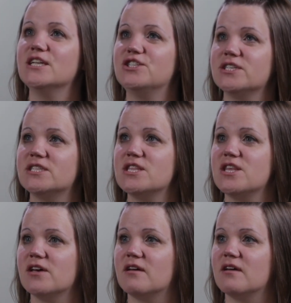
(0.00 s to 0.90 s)
just
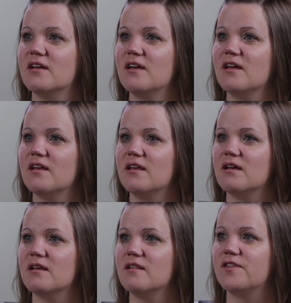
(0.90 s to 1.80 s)
the
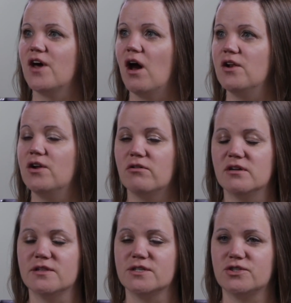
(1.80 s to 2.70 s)
unknown
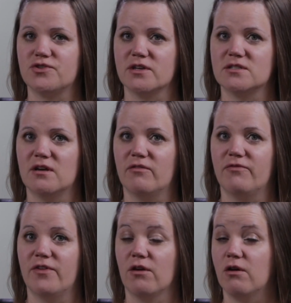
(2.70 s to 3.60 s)
and the stress
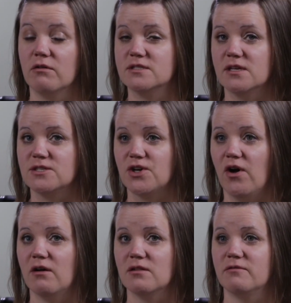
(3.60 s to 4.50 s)
that goes into
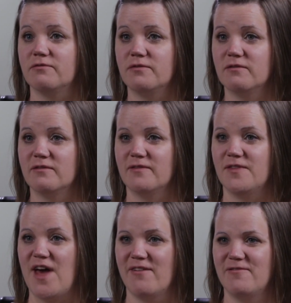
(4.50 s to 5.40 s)
all of
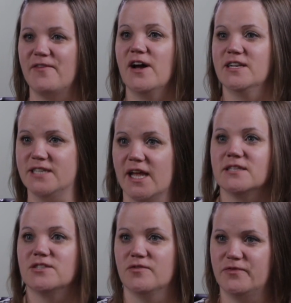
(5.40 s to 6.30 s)
that fun
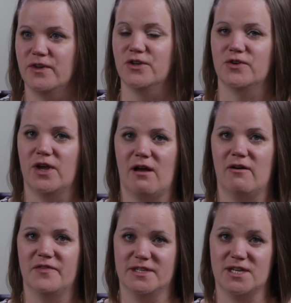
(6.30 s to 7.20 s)
dance of figuring
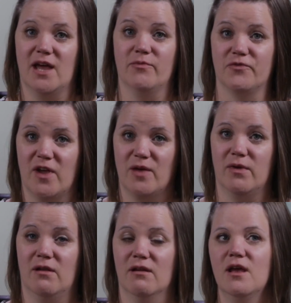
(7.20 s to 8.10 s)
out the time frame
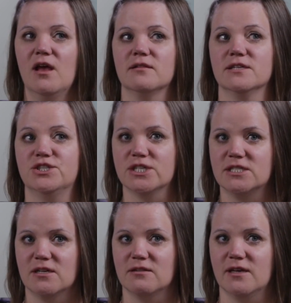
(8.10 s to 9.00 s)
and
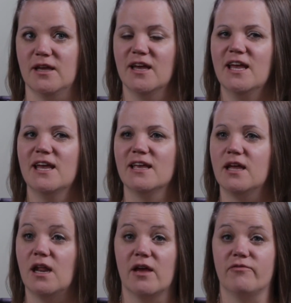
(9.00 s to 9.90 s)
logistically
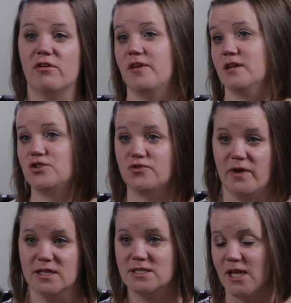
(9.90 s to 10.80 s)
getting everything
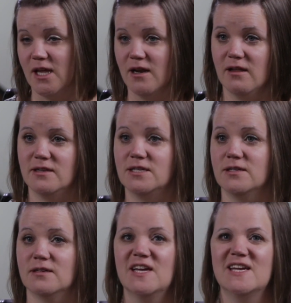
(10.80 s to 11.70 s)
translated
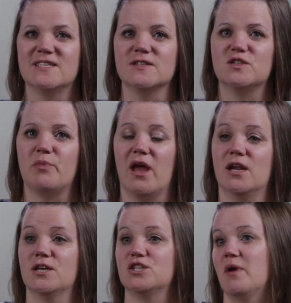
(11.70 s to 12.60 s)
into
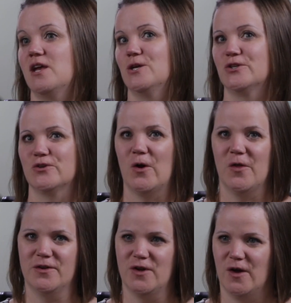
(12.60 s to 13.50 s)
Spanish, making sure
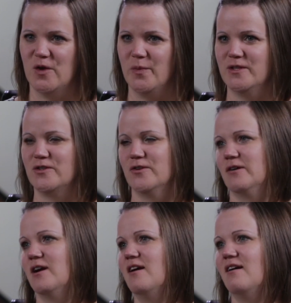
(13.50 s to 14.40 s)
all the documents
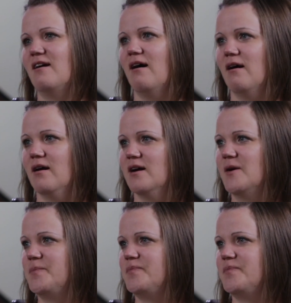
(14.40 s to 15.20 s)
are